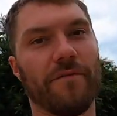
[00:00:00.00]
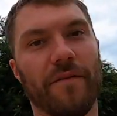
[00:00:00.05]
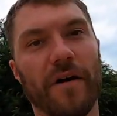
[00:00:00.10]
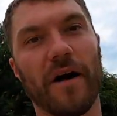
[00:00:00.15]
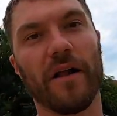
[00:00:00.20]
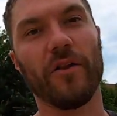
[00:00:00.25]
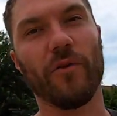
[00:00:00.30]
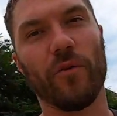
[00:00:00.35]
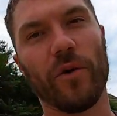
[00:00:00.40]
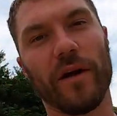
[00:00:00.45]

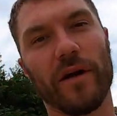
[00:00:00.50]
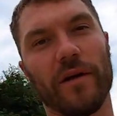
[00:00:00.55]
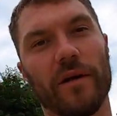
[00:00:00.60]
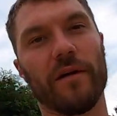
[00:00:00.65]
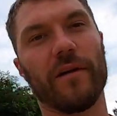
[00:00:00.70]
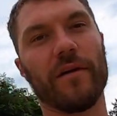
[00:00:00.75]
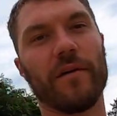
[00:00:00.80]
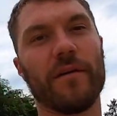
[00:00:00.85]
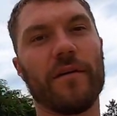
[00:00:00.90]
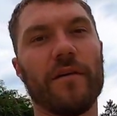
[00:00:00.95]

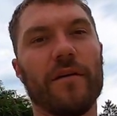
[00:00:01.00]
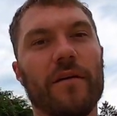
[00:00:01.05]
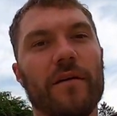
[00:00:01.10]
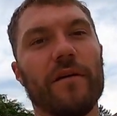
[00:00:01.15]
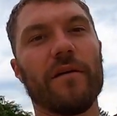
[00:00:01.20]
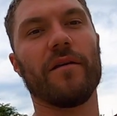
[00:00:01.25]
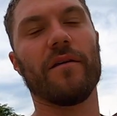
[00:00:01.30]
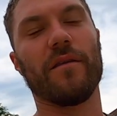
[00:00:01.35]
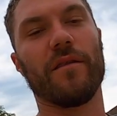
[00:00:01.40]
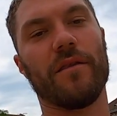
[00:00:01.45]
following
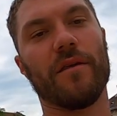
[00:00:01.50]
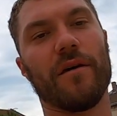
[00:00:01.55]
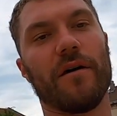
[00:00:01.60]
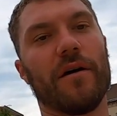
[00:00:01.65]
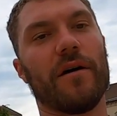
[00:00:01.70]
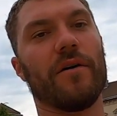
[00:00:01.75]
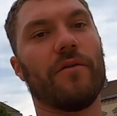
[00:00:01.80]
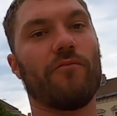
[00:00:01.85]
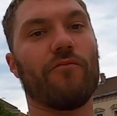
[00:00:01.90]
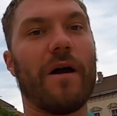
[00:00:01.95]

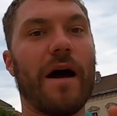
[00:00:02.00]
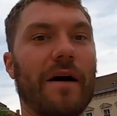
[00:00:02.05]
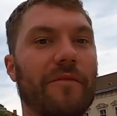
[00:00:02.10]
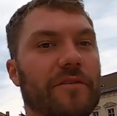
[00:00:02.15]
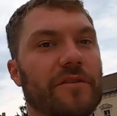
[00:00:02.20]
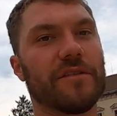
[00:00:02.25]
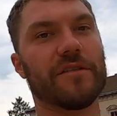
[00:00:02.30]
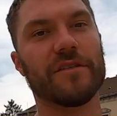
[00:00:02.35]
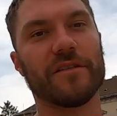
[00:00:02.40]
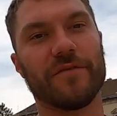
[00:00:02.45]
the
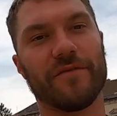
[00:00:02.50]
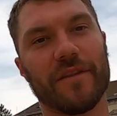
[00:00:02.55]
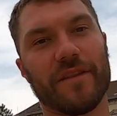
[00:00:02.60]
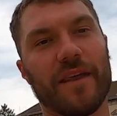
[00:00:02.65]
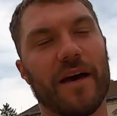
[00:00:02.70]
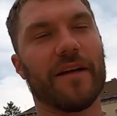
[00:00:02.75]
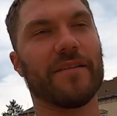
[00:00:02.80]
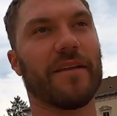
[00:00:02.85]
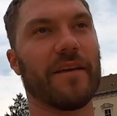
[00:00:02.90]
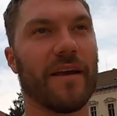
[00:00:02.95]
ravages of the
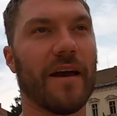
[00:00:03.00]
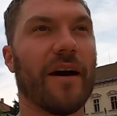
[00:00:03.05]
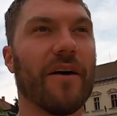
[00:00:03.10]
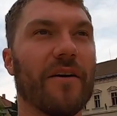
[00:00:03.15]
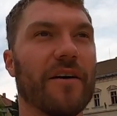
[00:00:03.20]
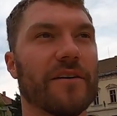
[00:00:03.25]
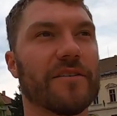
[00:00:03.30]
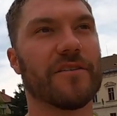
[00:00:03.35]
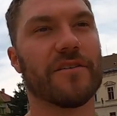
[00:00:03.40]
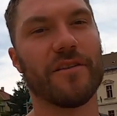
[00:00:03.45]
Tate
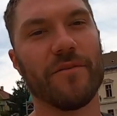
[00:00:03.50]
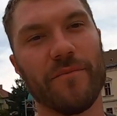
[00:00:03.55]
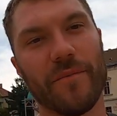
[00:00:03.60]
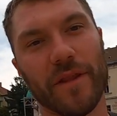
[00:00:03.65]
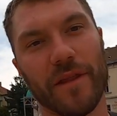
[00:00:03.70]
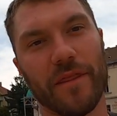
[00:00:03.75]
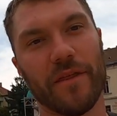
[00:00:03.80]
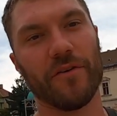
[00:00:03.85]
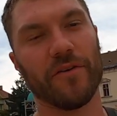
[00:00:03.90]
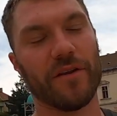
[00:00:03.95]
in the
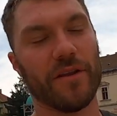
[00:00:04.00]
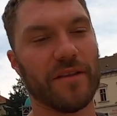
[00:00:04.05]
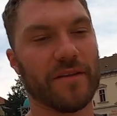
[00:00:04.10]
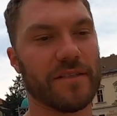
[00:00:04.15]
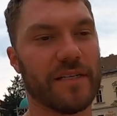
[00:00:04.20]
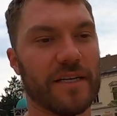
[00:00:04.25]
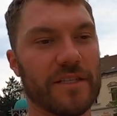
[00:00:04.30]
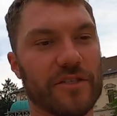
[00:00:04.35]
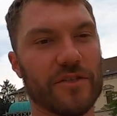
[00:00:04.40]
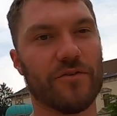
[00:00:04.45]
mid 13th
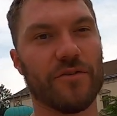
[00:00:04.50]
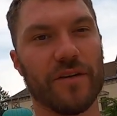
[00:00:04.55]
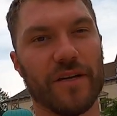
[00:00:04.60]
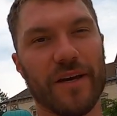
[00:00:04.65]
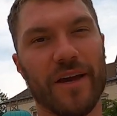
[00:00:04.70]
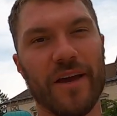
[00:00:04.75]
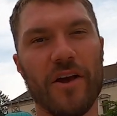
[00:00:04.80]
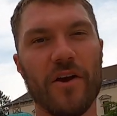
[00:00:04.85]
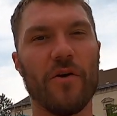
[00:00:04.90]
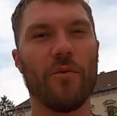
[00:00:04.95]

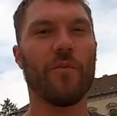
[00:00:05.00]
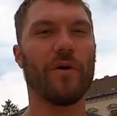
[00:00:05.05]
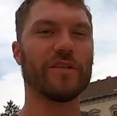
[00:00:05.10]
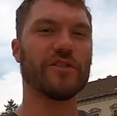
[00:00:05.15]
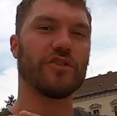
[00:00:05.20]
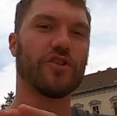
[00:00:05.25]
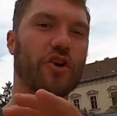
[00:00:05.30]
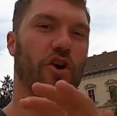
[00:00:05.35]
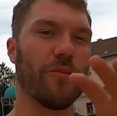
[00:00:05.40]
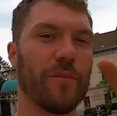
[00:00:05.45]
century
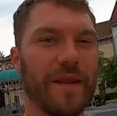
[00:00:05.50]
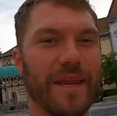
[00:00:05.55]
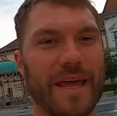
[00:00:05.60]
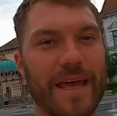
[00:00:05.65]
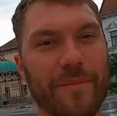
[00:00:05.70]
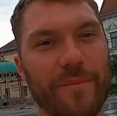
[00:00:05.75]
when German